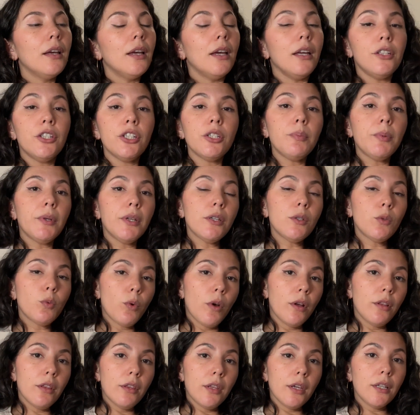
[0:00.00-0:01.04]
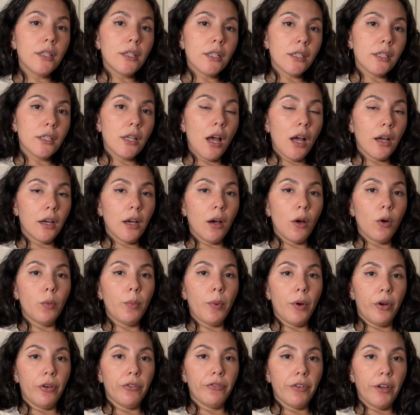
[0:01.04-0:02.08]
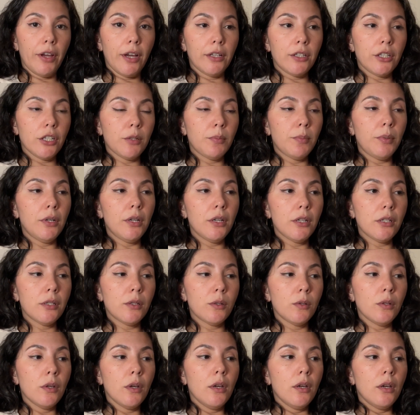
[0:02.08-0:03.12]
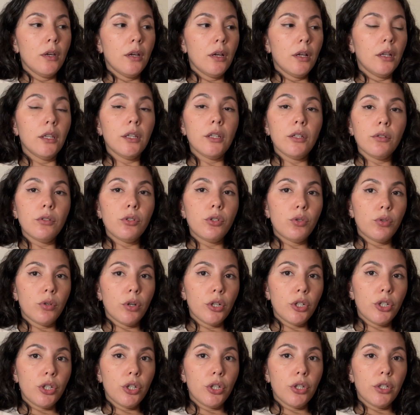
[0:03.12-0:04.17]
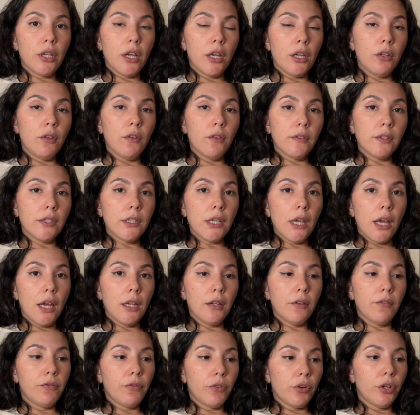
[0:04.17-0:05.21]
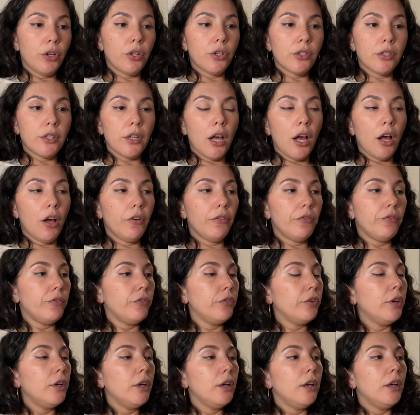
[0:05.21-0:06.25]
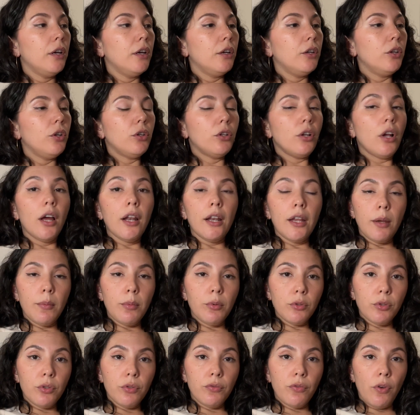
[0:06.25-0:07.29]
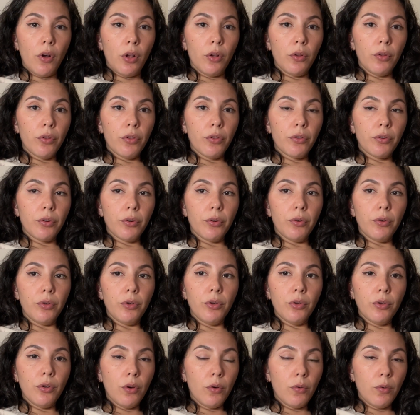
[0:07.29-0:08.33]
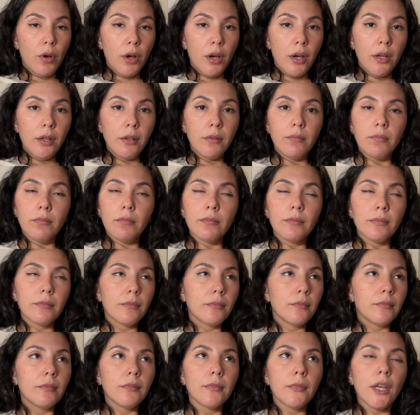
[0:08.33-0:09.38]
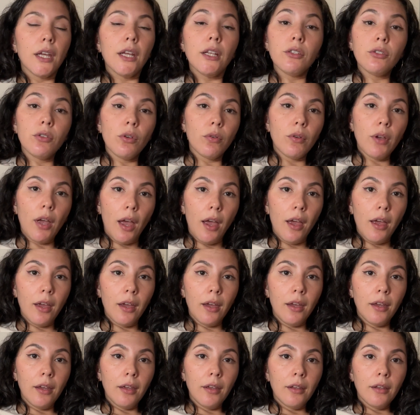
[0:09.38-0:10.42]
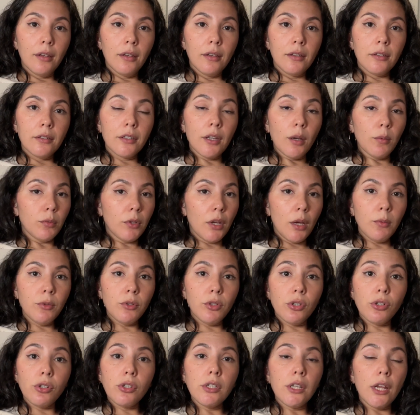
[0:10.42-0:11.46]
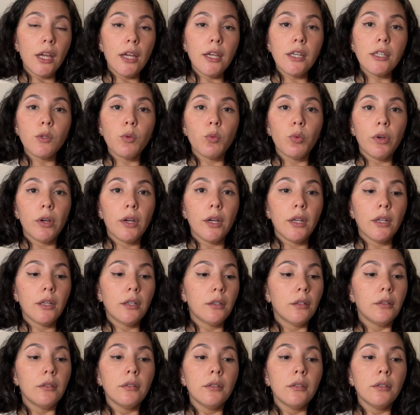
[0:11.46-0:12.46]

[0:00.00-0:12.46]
just because one thing does not go perfect, just because a little structure that you have set for yourself, you're not able to follow through, you know what, it's okay. Sometimes there's days when